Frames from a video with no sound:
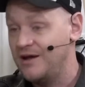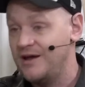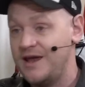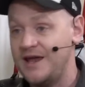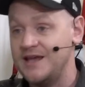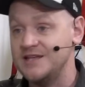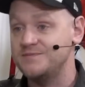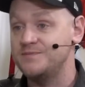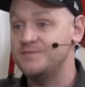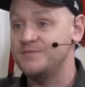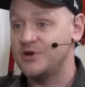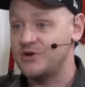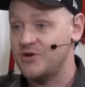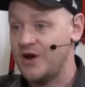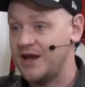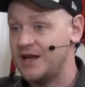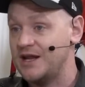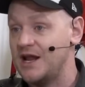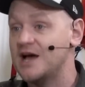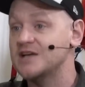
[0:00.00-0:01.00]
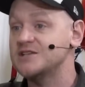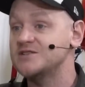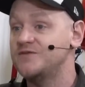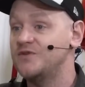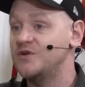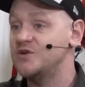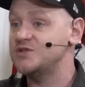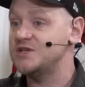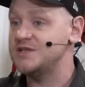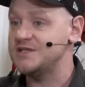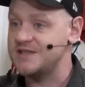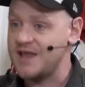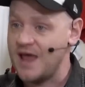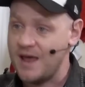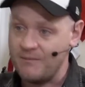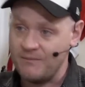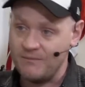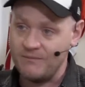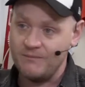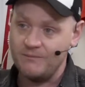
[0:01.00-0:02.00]
is creating an us versus
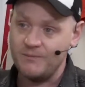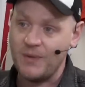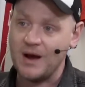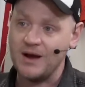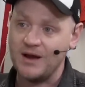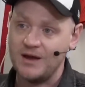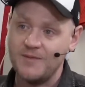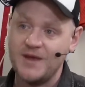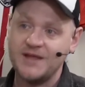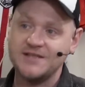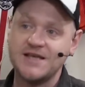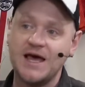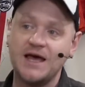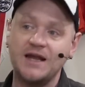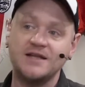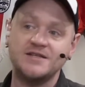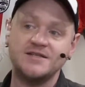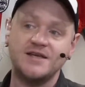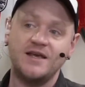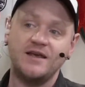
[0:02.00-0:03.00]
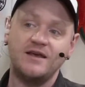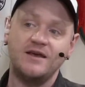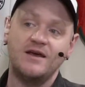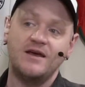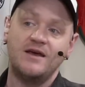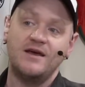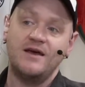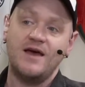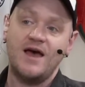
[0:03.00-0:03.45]
them bunker mentality, mm-hmm.